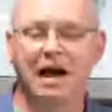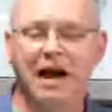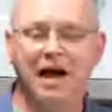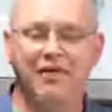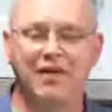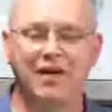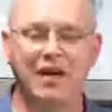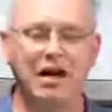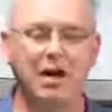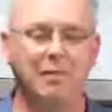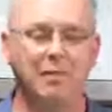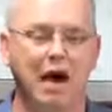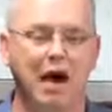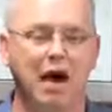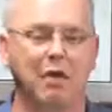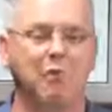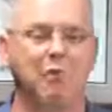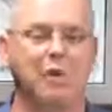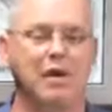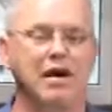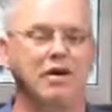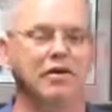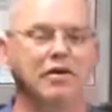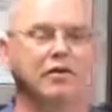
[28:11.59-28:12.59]
I think
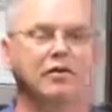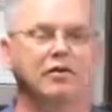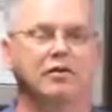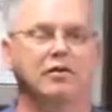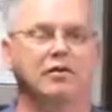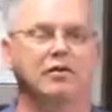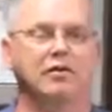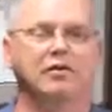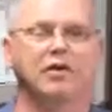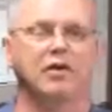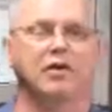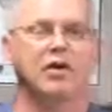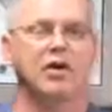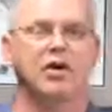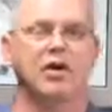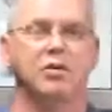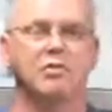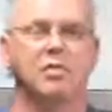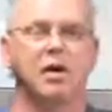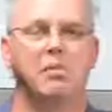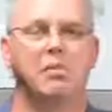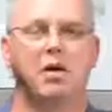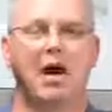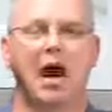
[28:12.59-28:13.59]
about Peter.
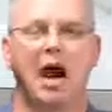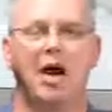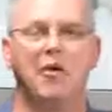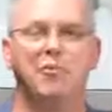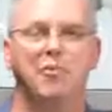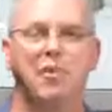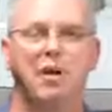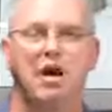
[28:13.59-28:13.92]
You remember how